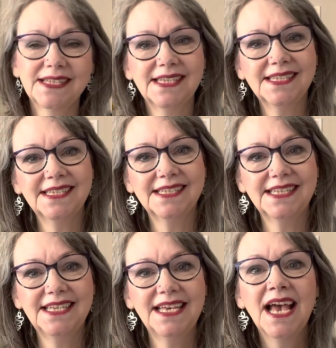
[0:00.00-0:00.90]
This is
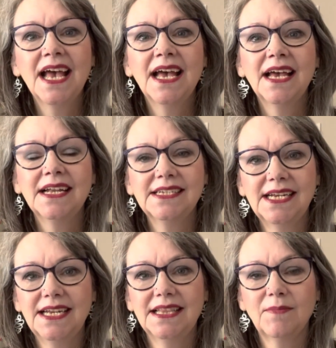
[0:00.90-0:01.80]
the
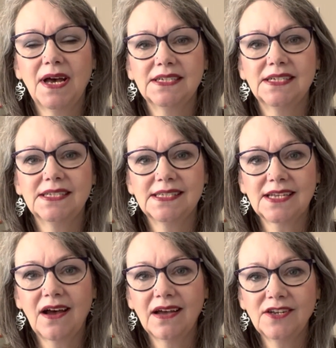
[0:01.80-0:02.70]
Tilly and the Button
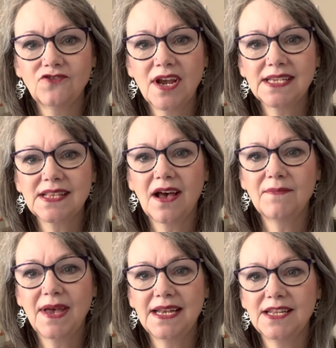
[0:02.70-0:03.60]
Sky dress that I
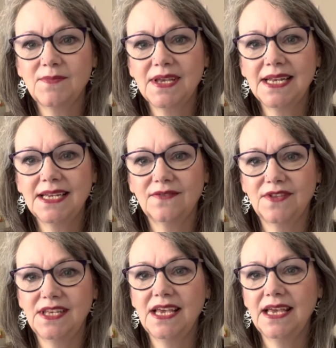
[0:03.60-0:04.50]
made at the beginning of the
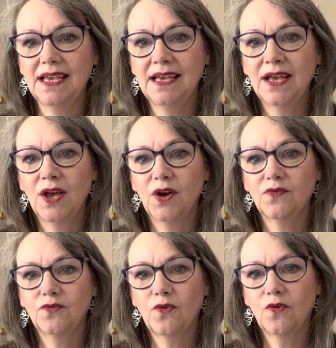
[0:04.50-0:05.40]
year
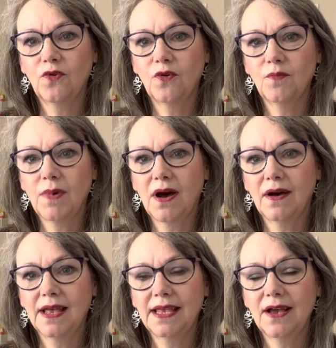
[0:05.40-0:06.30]
for
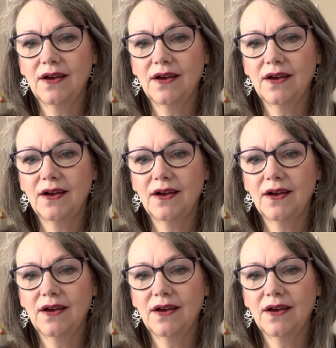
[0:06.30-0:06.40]
my